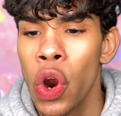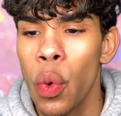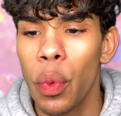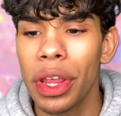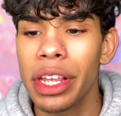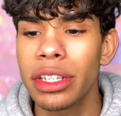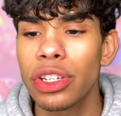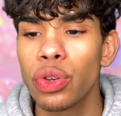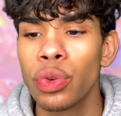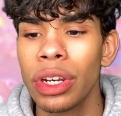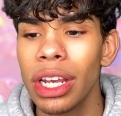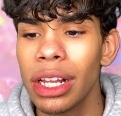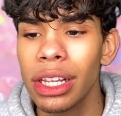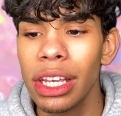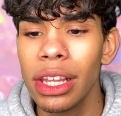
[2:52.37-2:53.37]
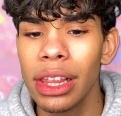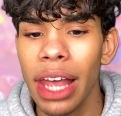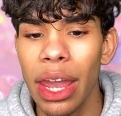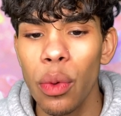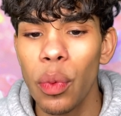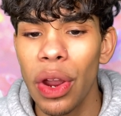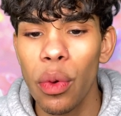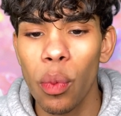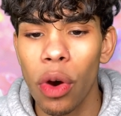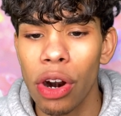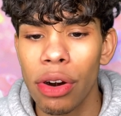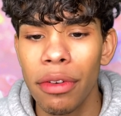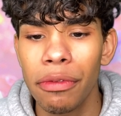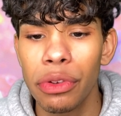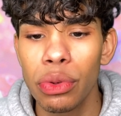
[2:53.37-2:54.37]
With its uniquely lightweight water
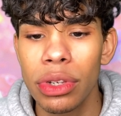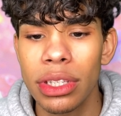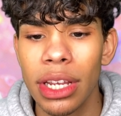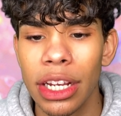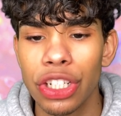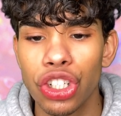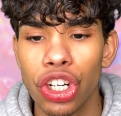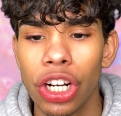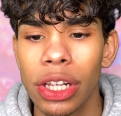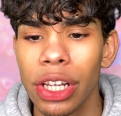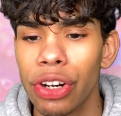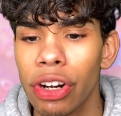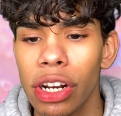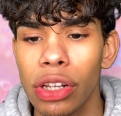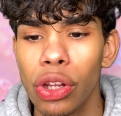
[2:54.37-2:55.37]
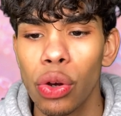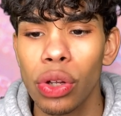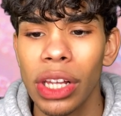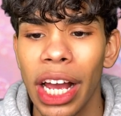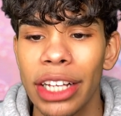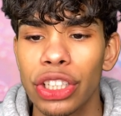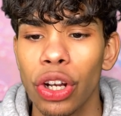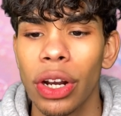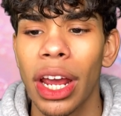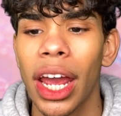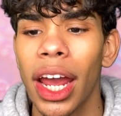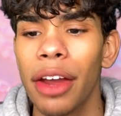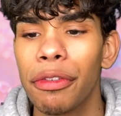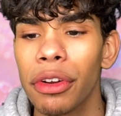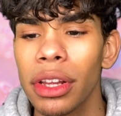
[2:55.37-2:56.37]
infused texture, Glitter and Glow glides on
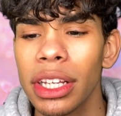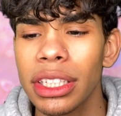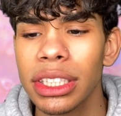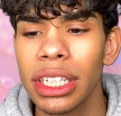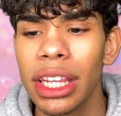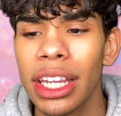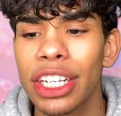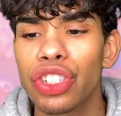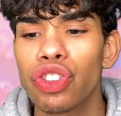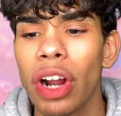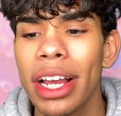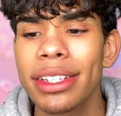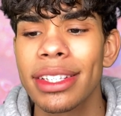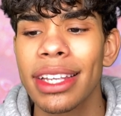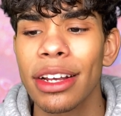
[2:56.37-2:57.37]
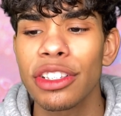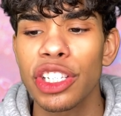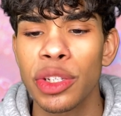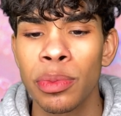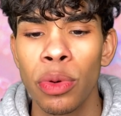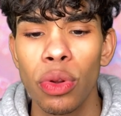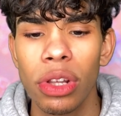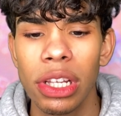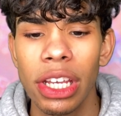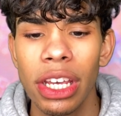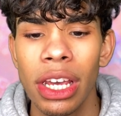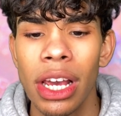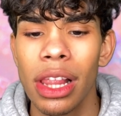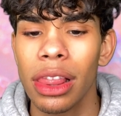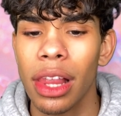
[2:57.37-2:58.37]
effortlessly, then dries down smoothly,
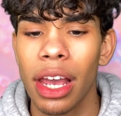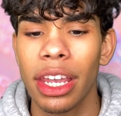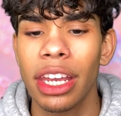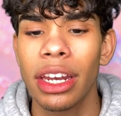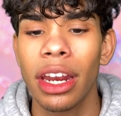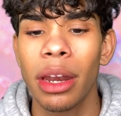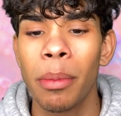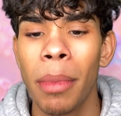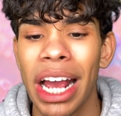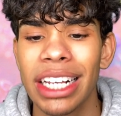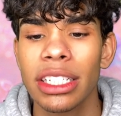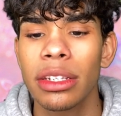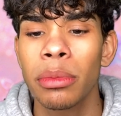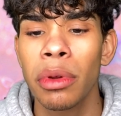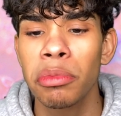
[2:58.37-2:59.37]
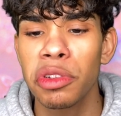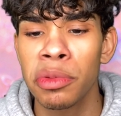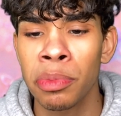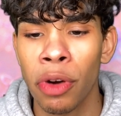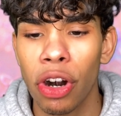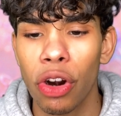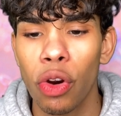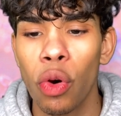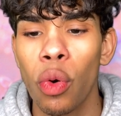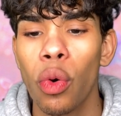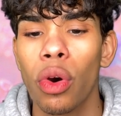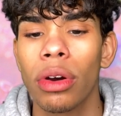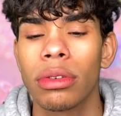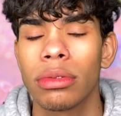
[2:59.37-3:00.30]
locking in maximum sparkle